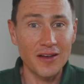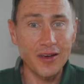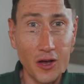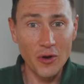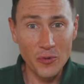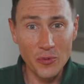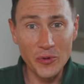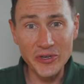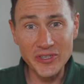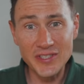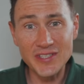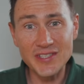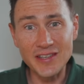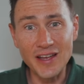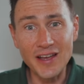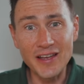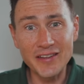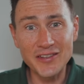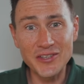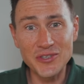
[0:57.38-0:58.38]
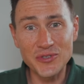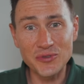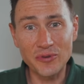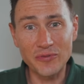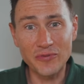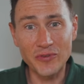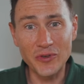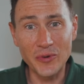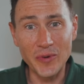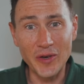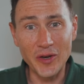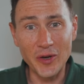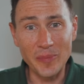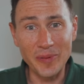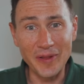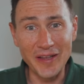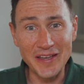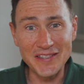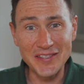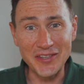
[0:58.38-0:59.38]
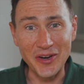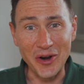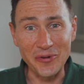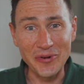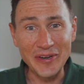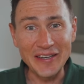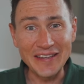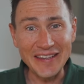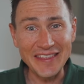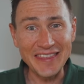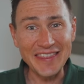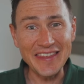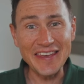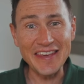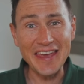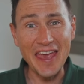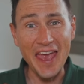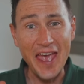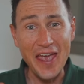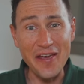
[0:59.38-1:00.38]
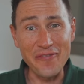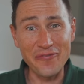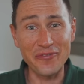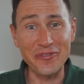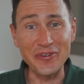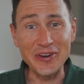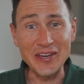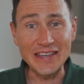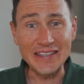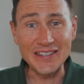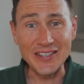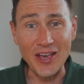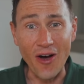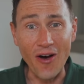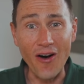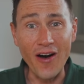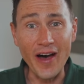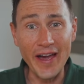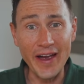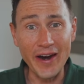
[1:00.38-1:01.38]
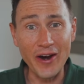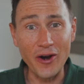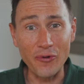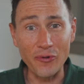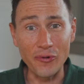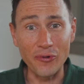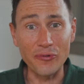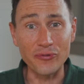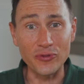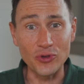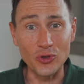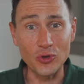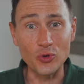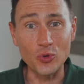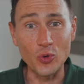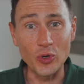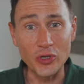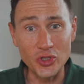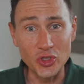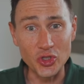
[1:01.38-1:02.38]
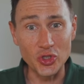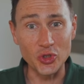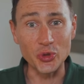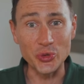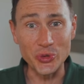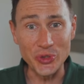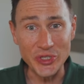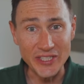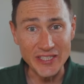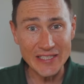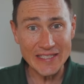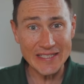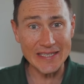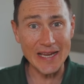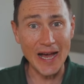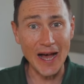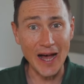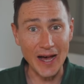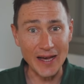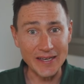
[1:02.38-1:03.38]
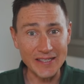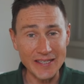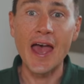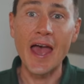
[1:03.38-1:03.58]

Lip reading: I want to start this review in a place that I really think every tyre review should start.